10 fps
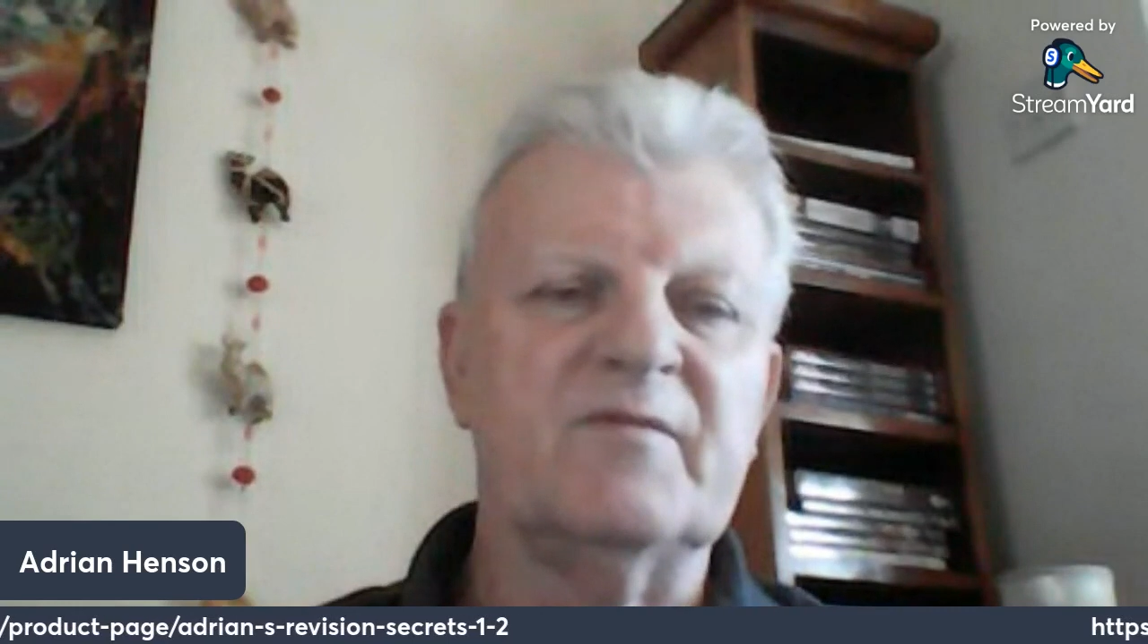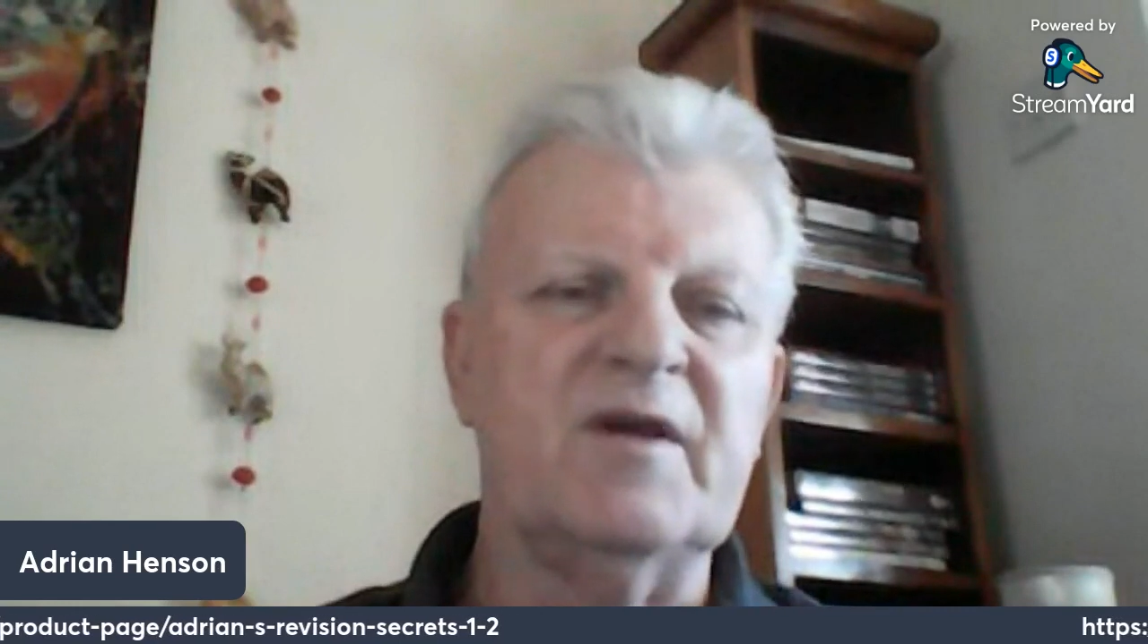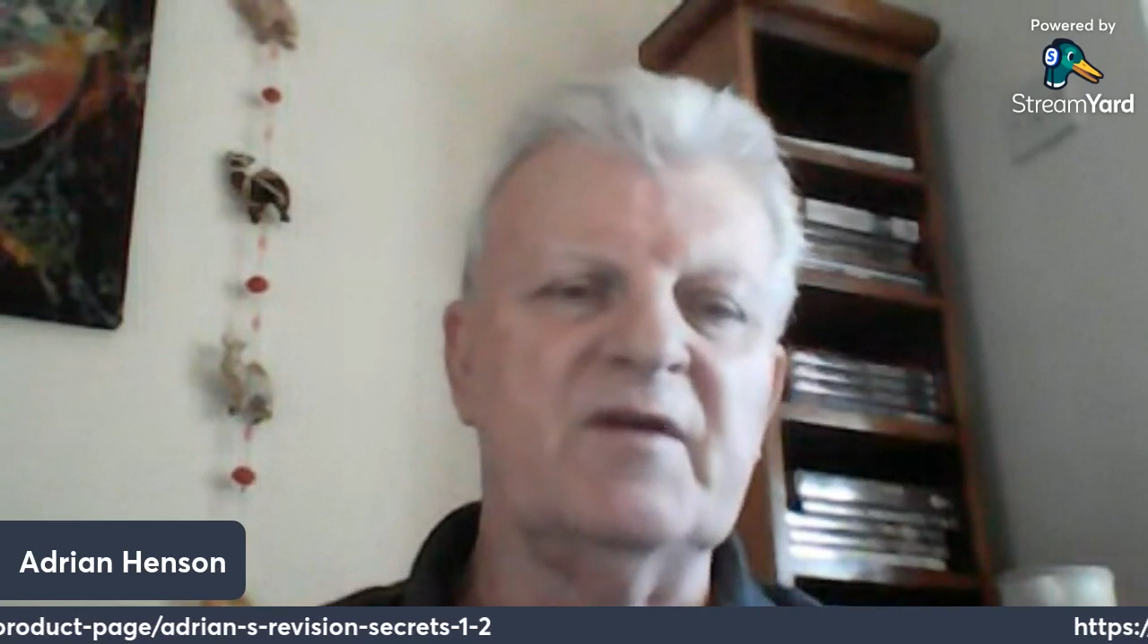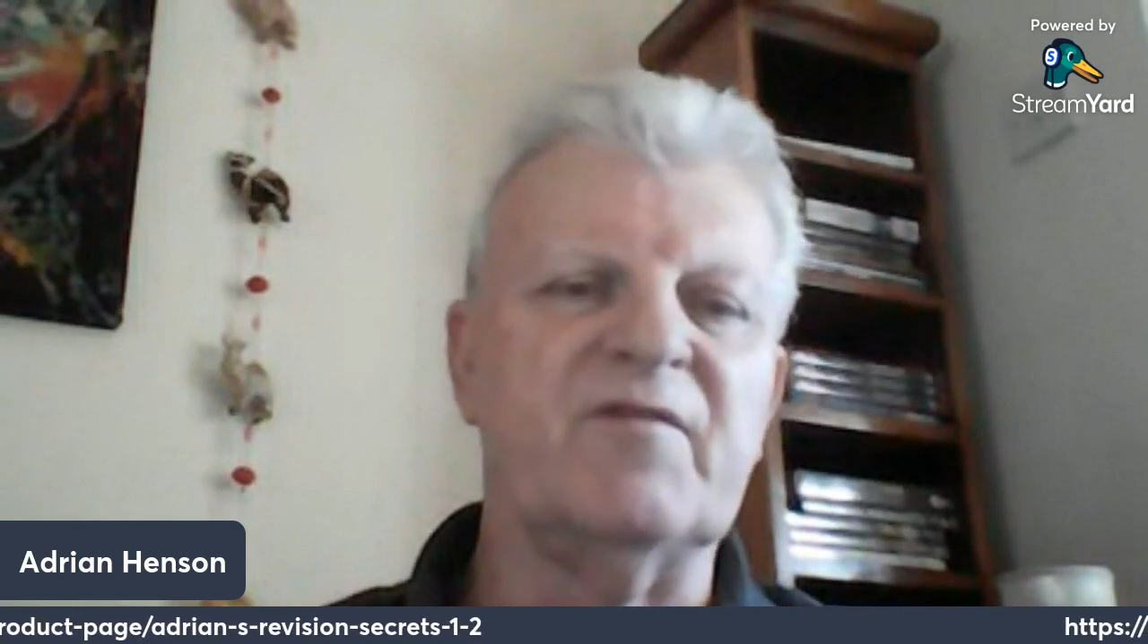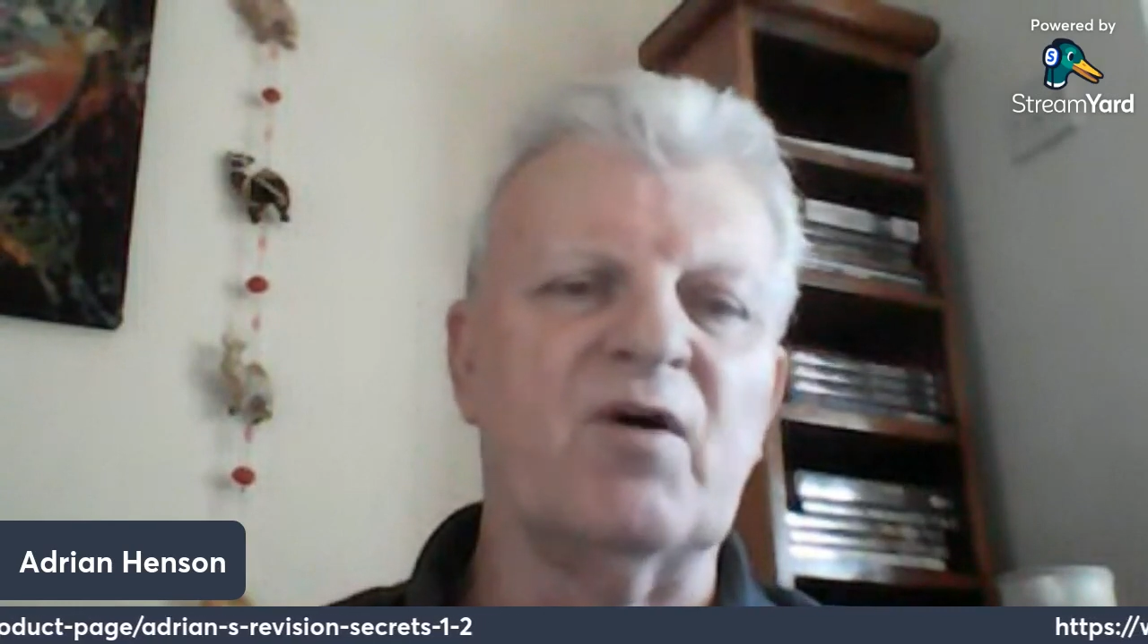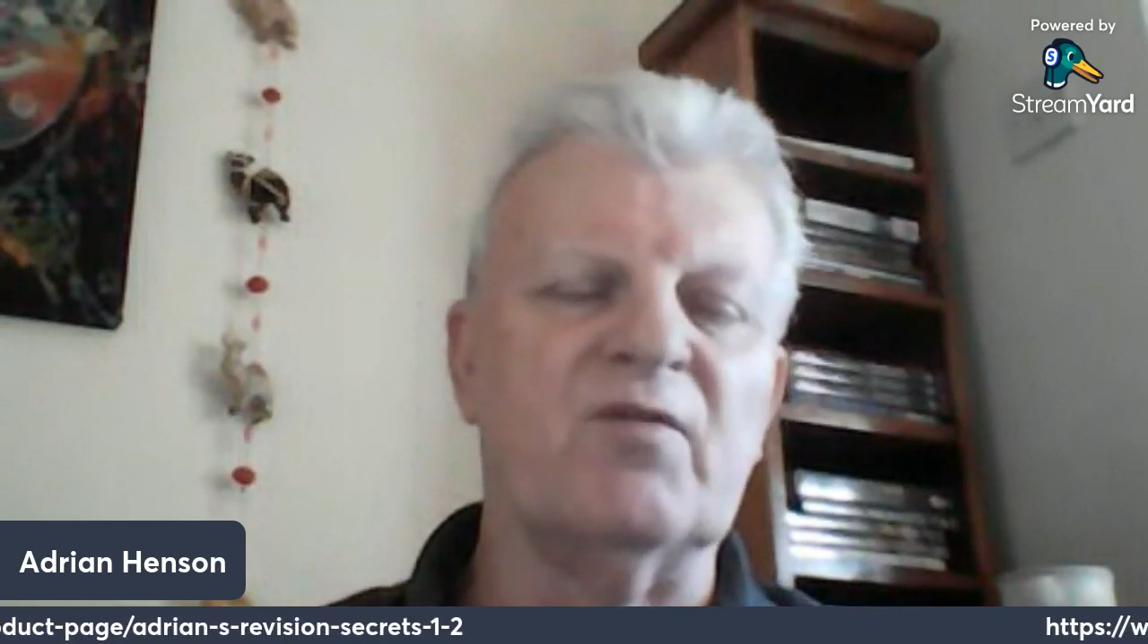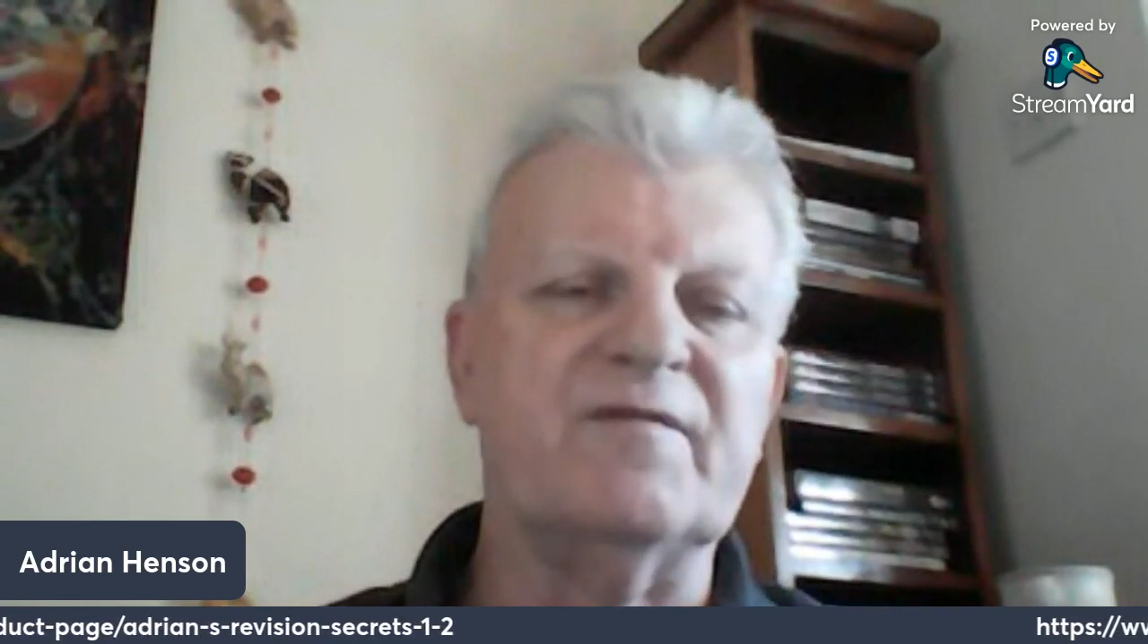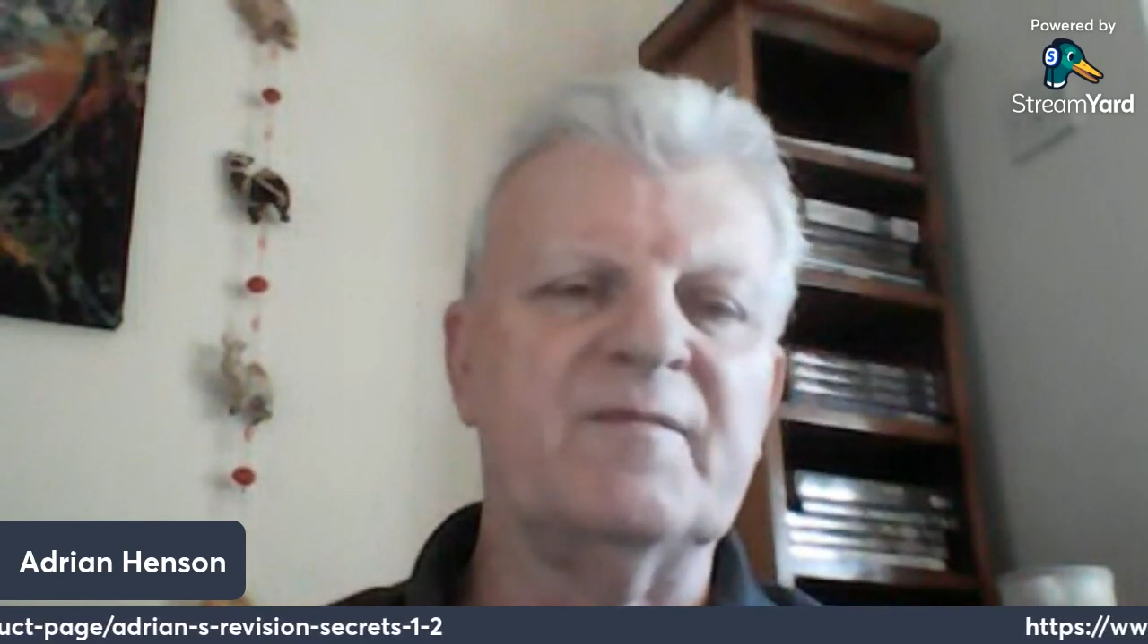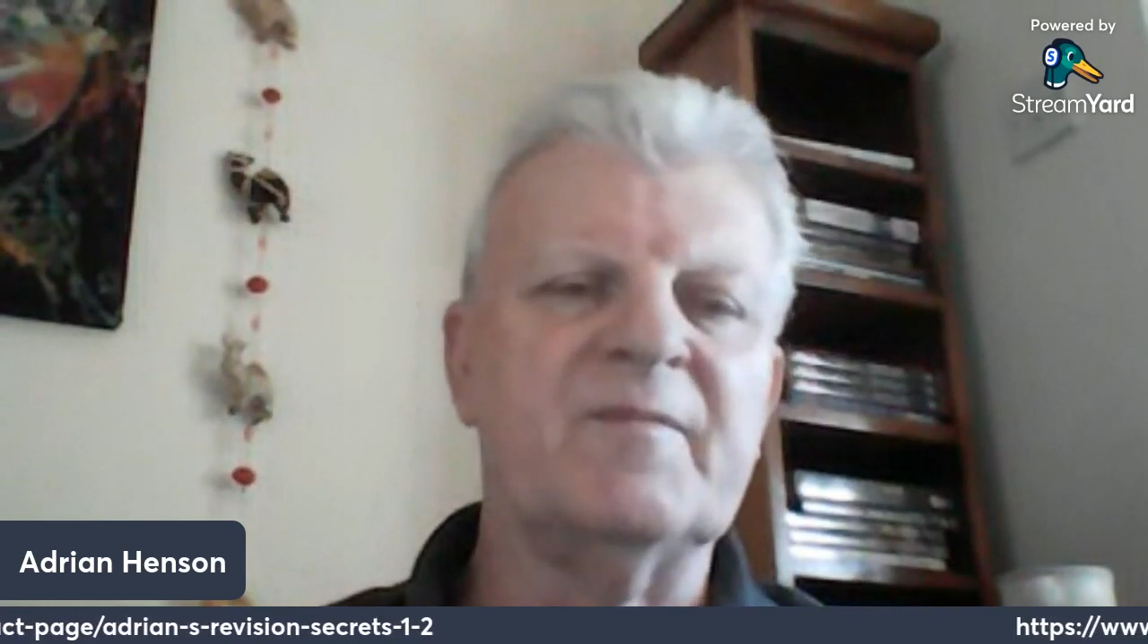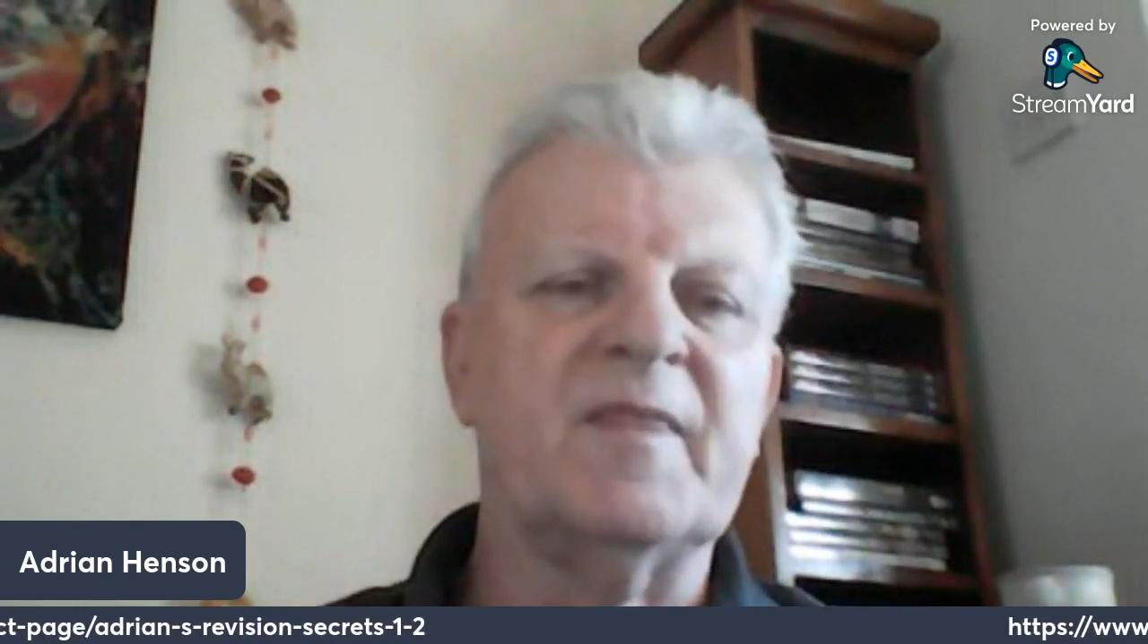
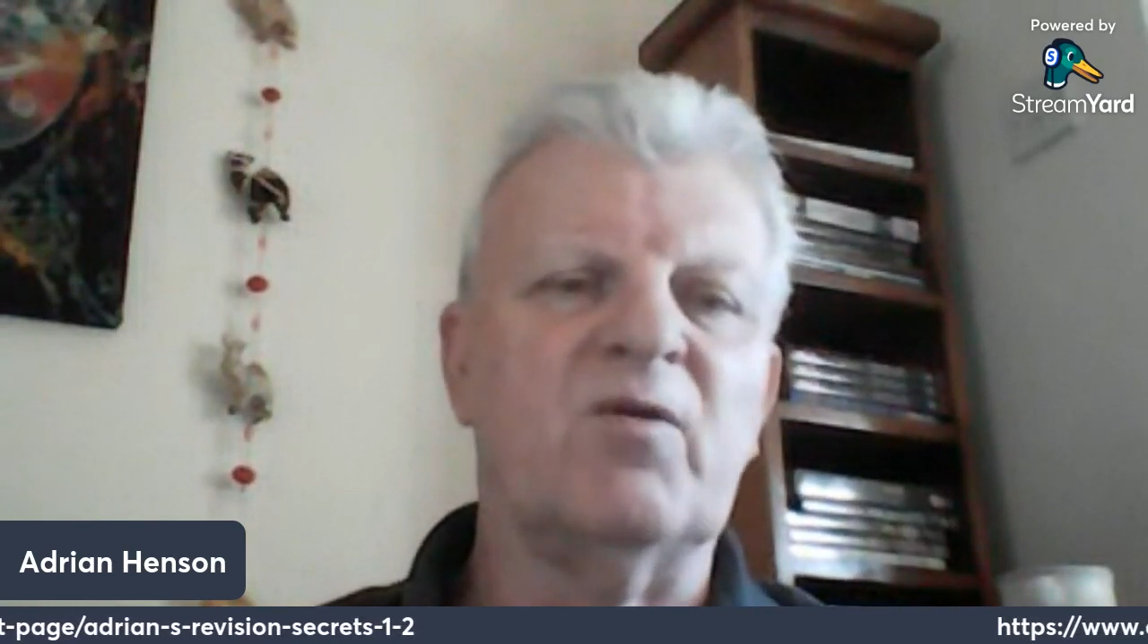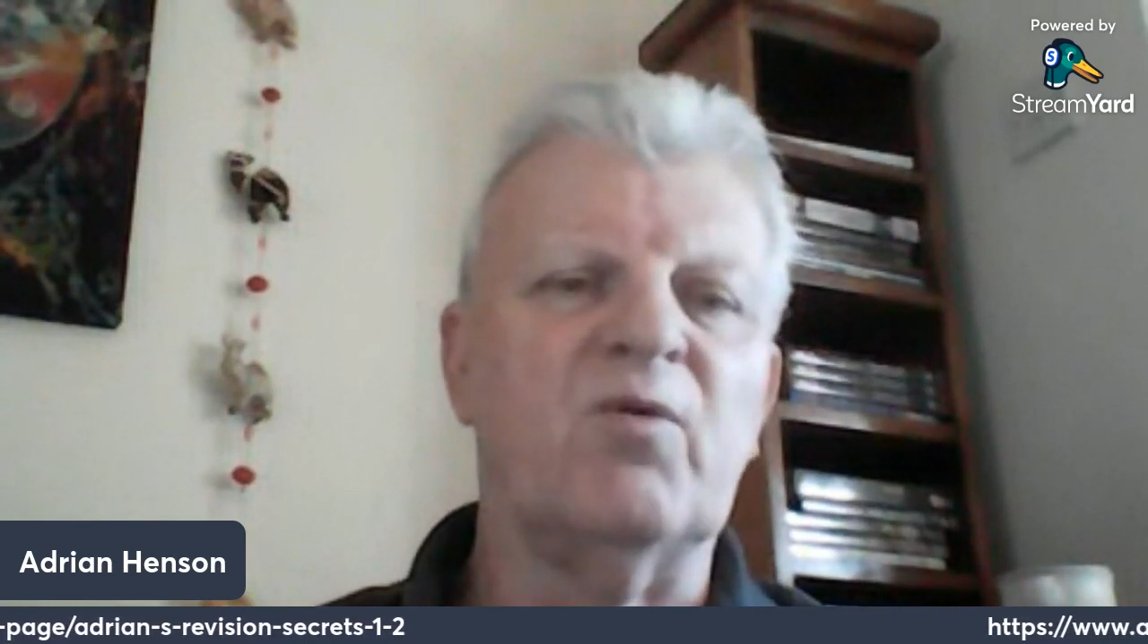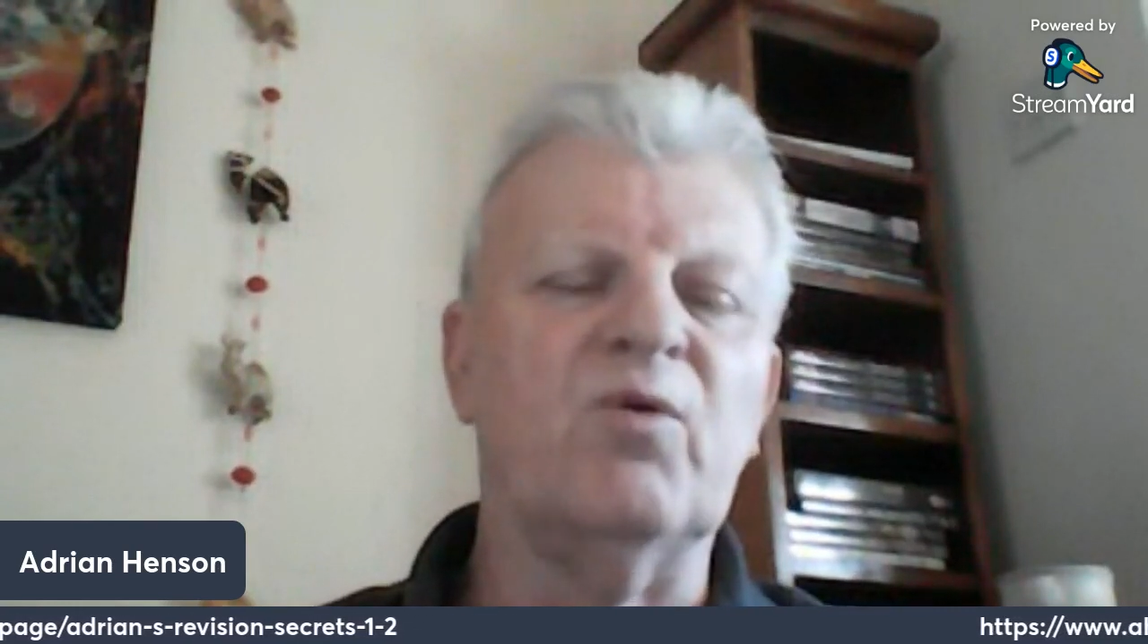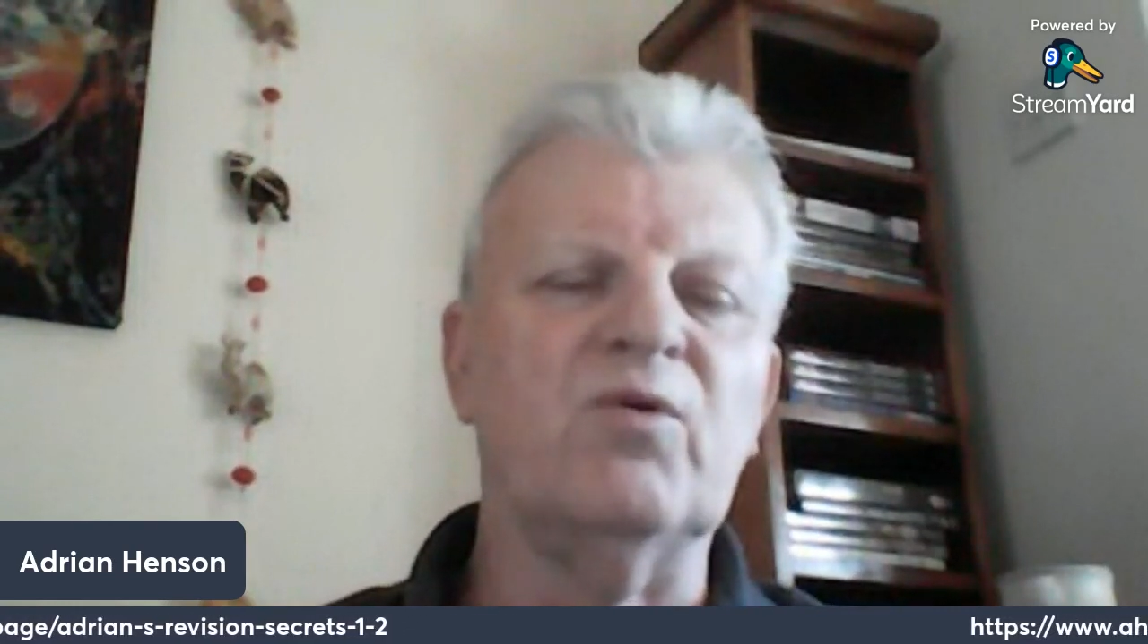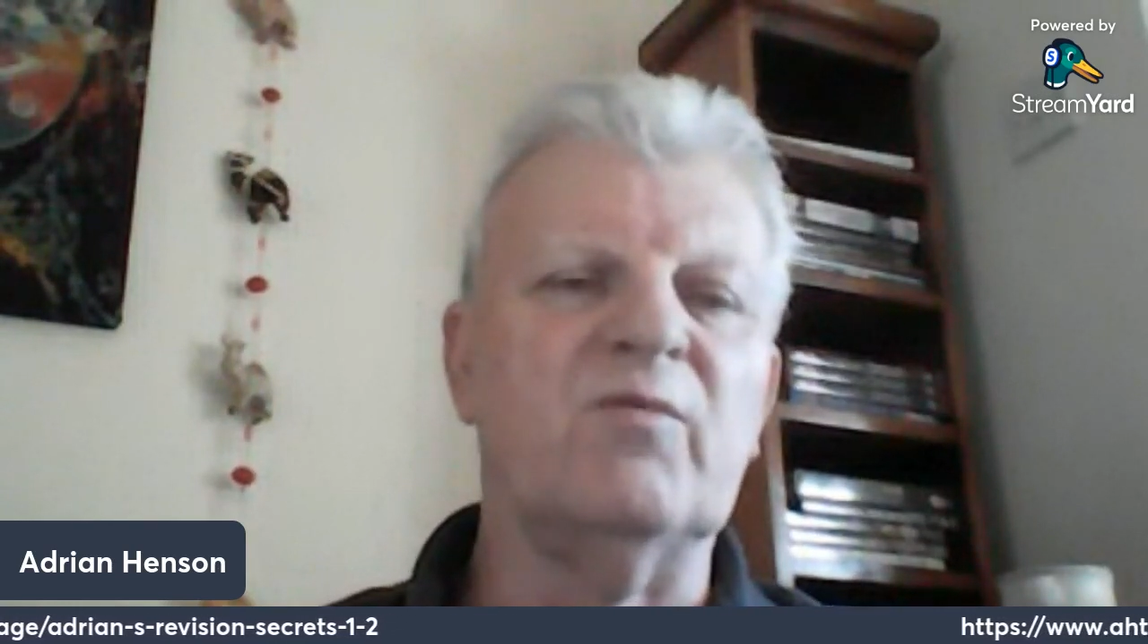evolve all